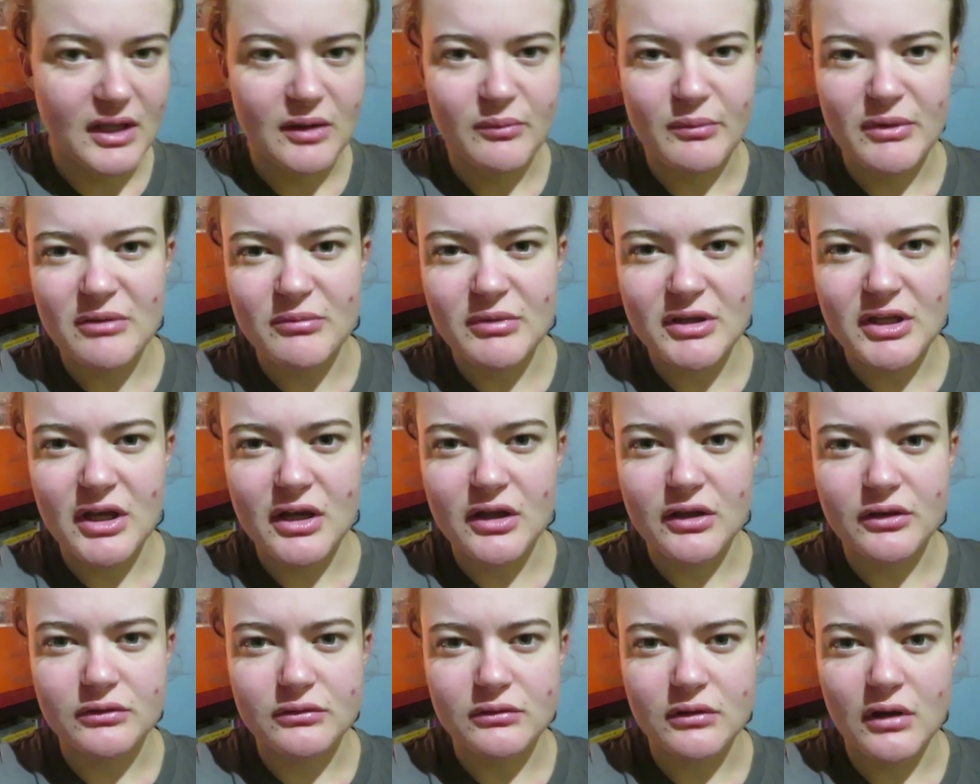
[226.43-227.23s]
Maybe
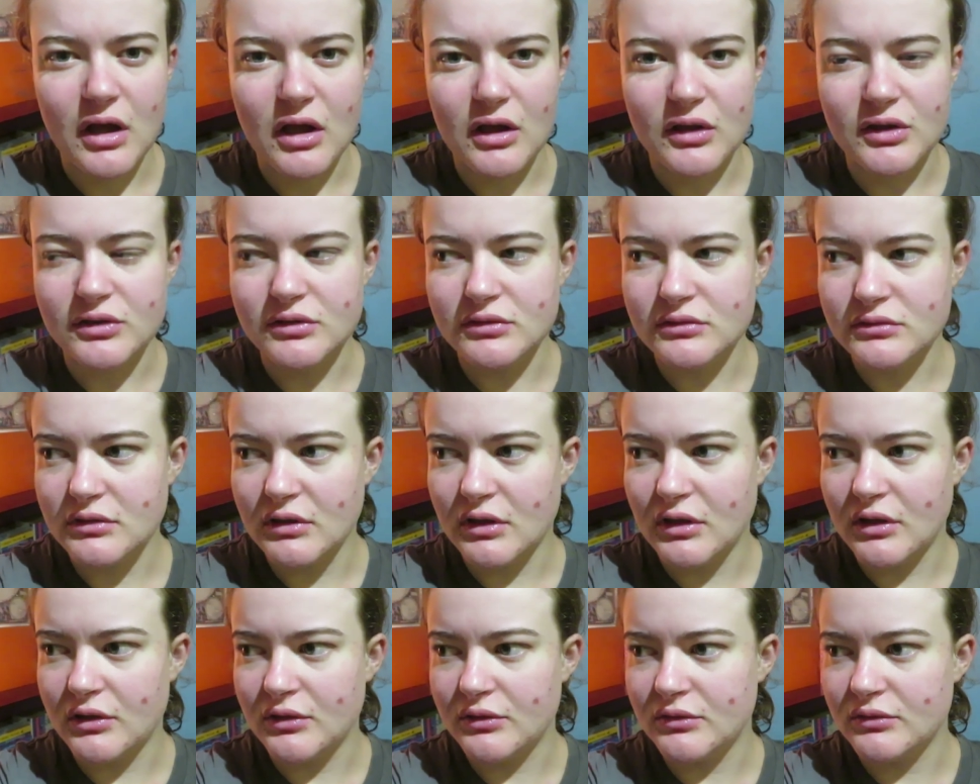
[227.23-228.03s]

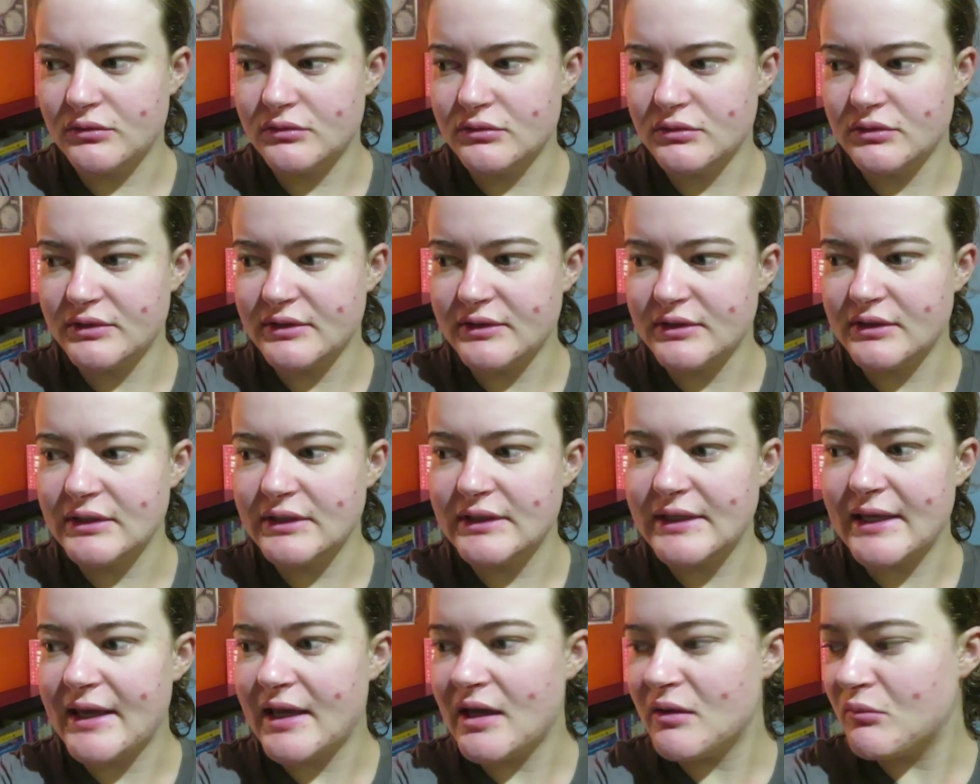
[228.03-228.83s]
I'll
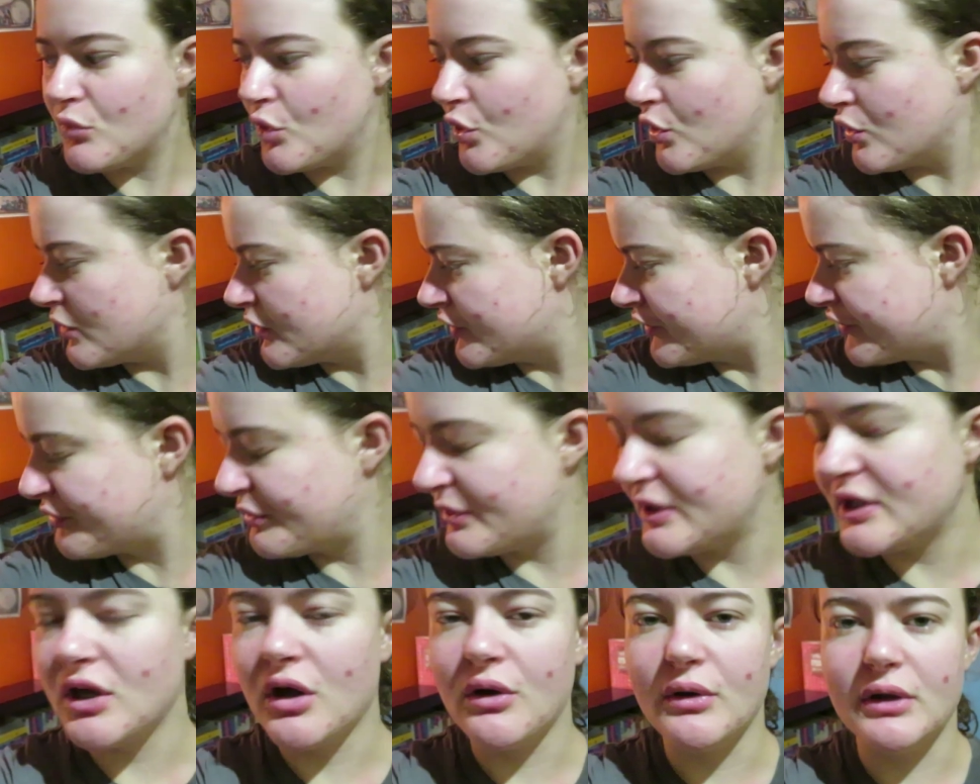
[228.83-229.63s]
care more as we
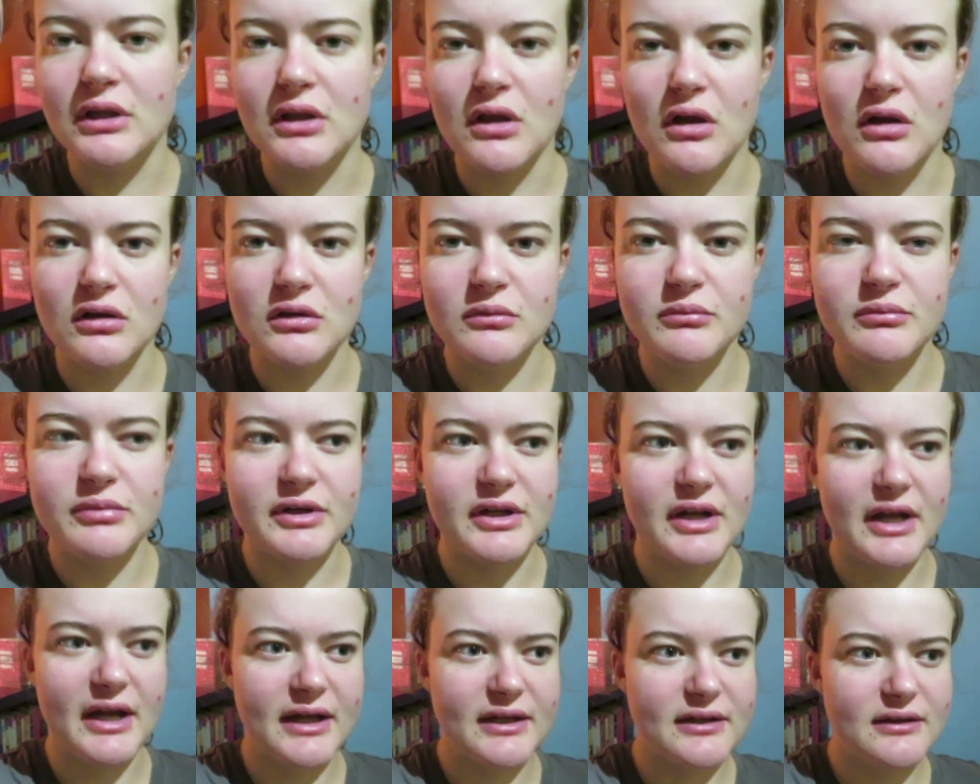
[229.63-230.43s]
go along,
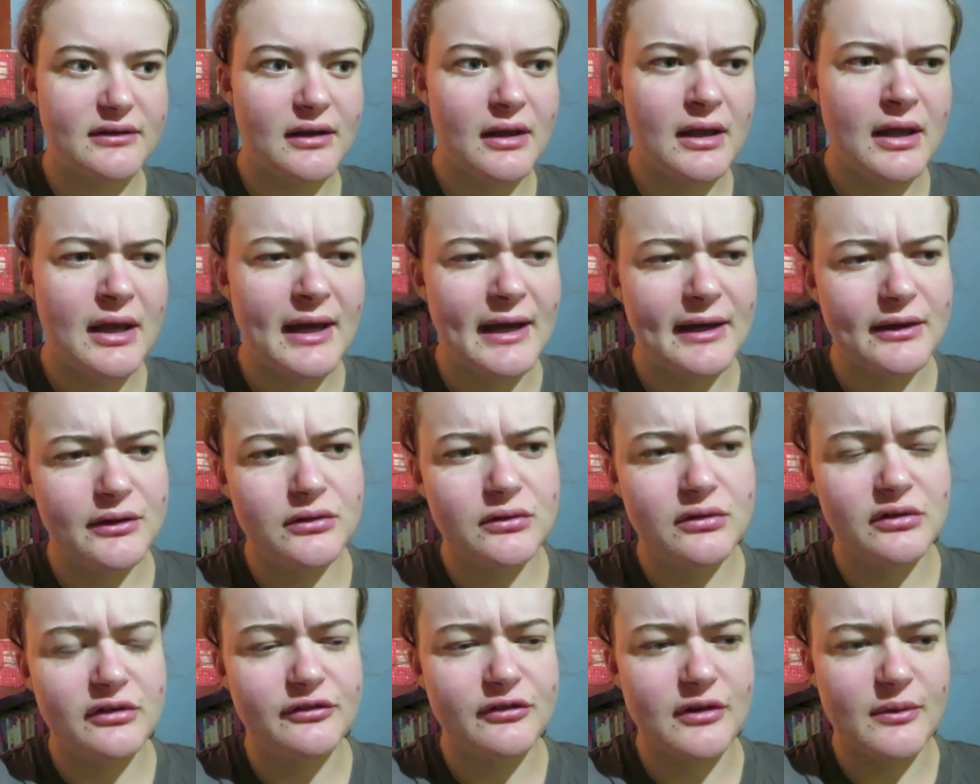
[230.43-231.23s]
but I don't
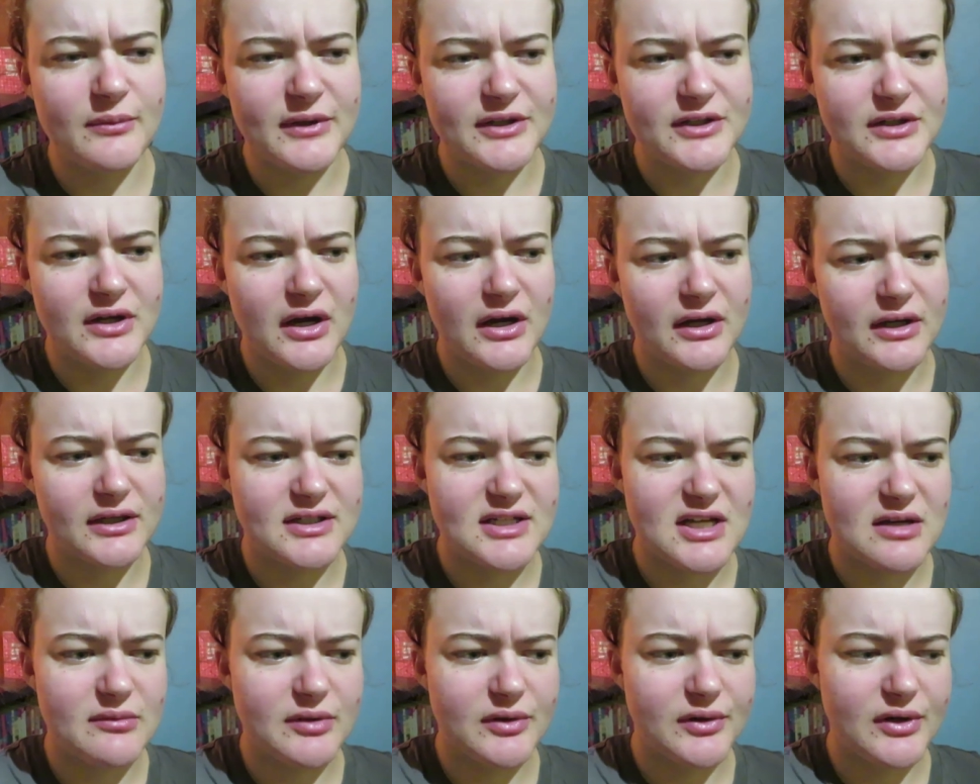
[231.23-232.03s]
know if I'm the target
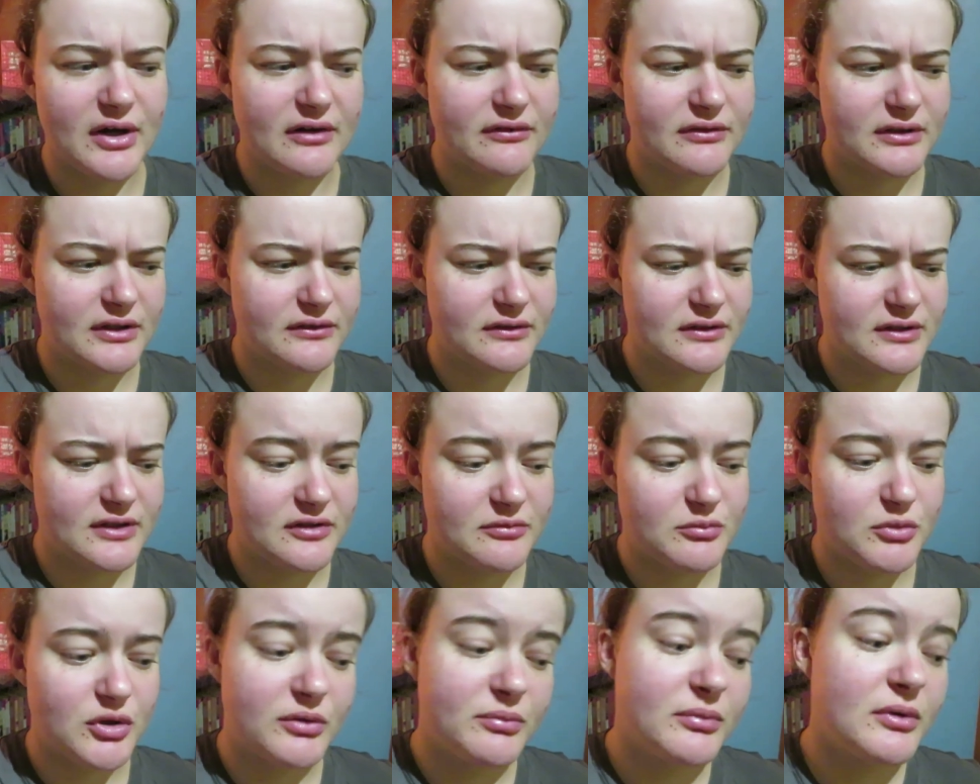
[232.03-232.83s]
demographic of this
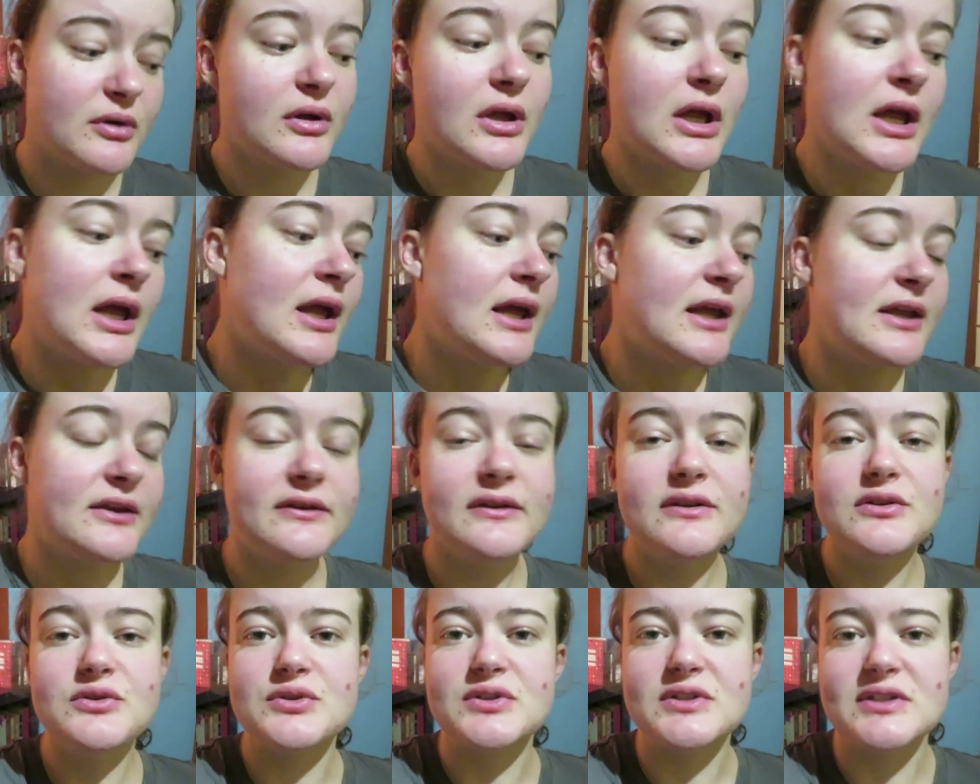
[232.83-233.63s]
book, but it's
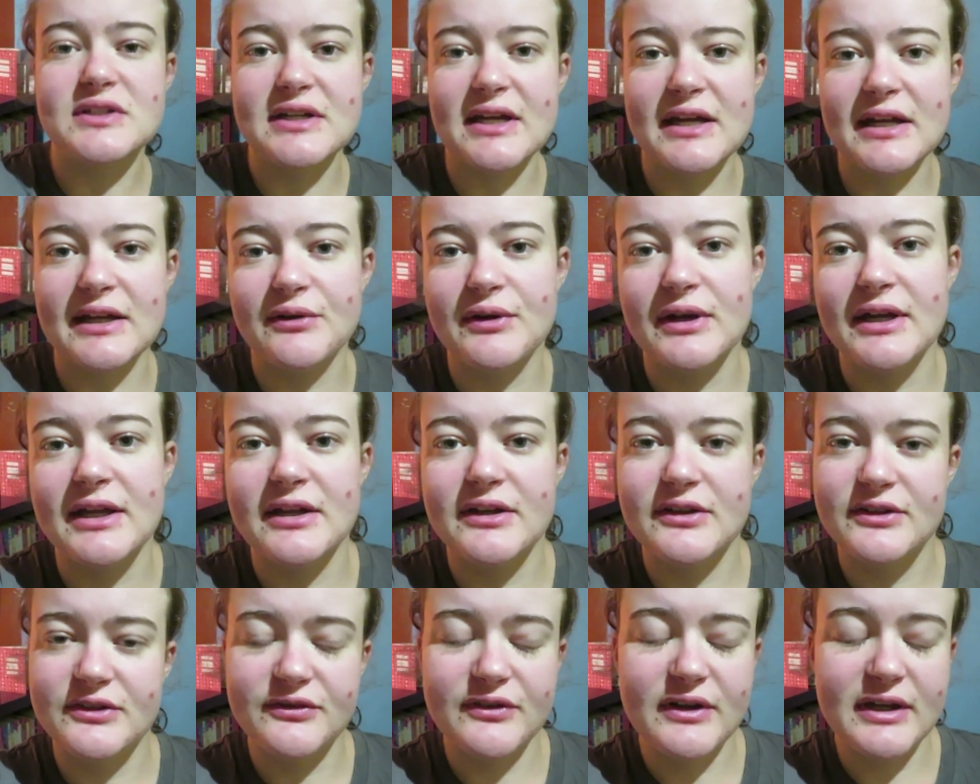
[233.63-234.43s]
interesting anyway,
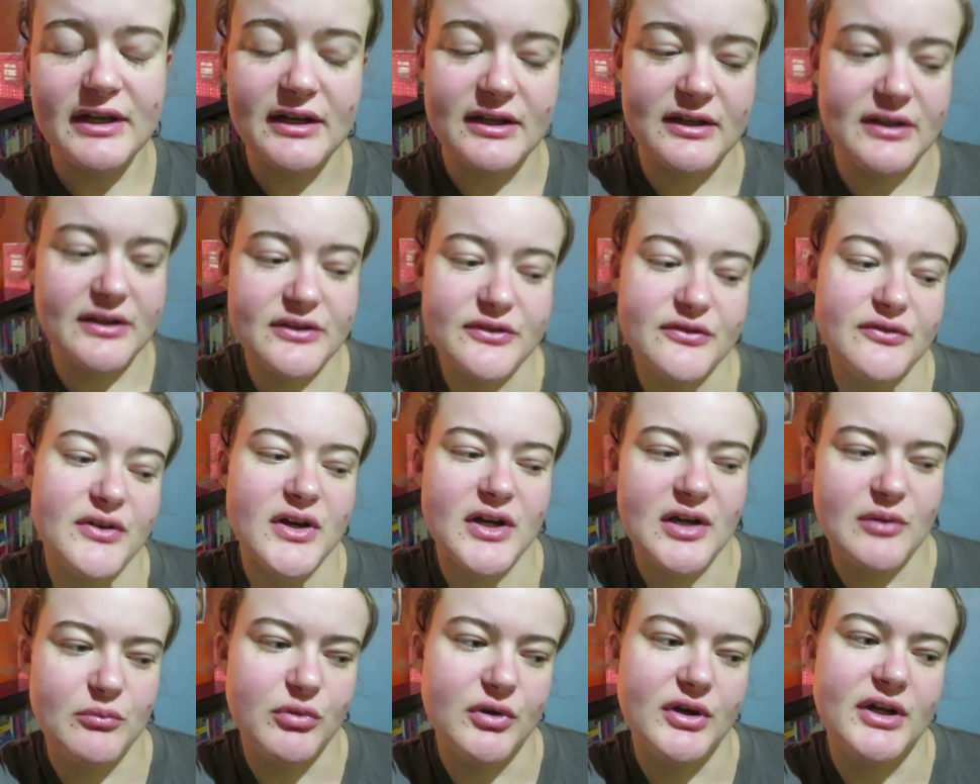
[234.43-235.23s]
and it is
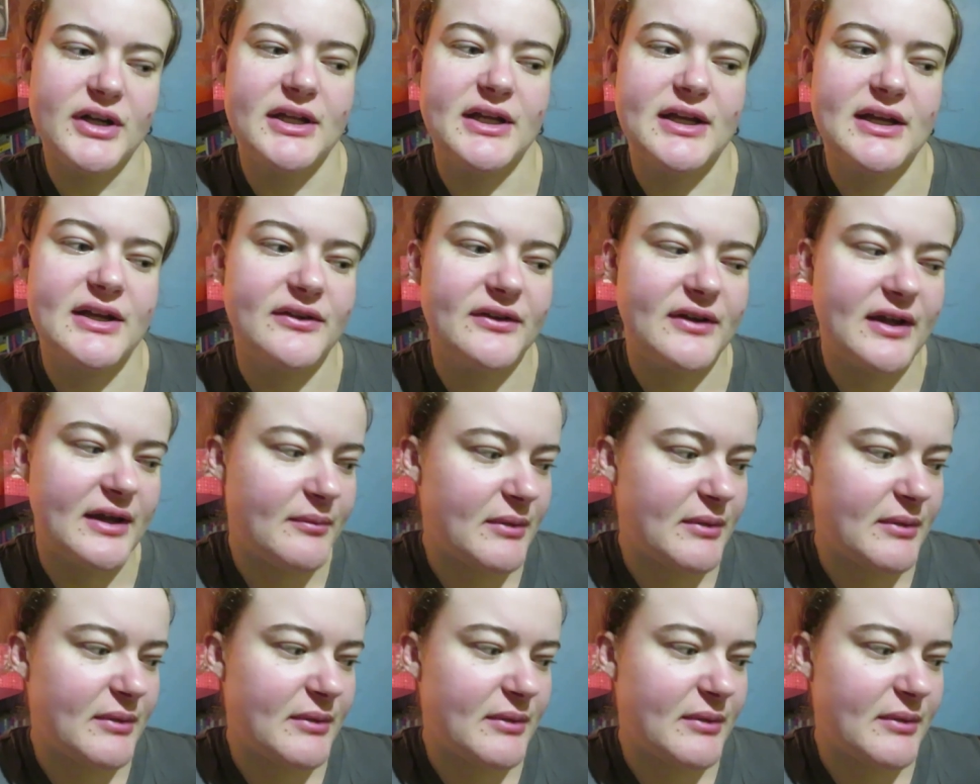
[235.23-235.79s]
very pretty, as I